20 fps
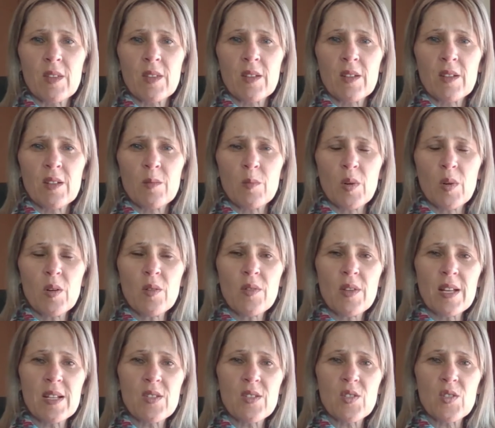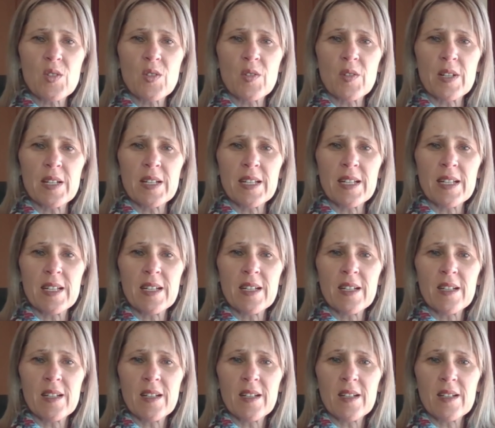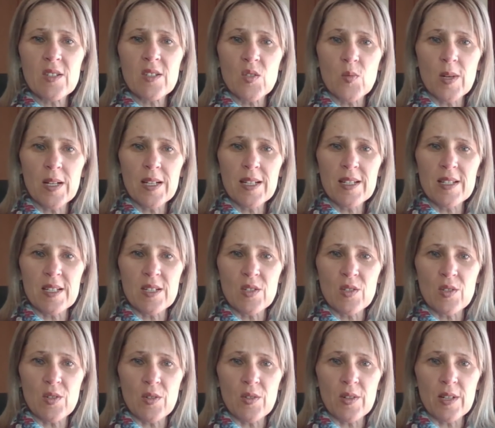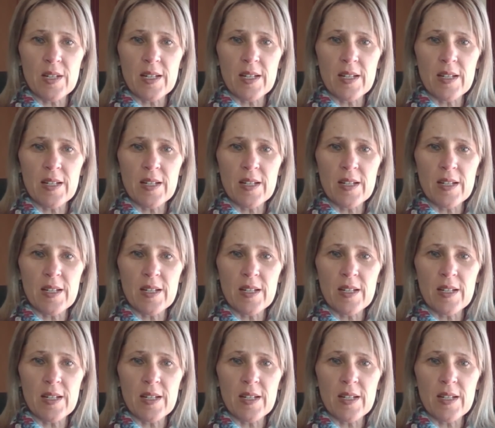both externally as well as internally,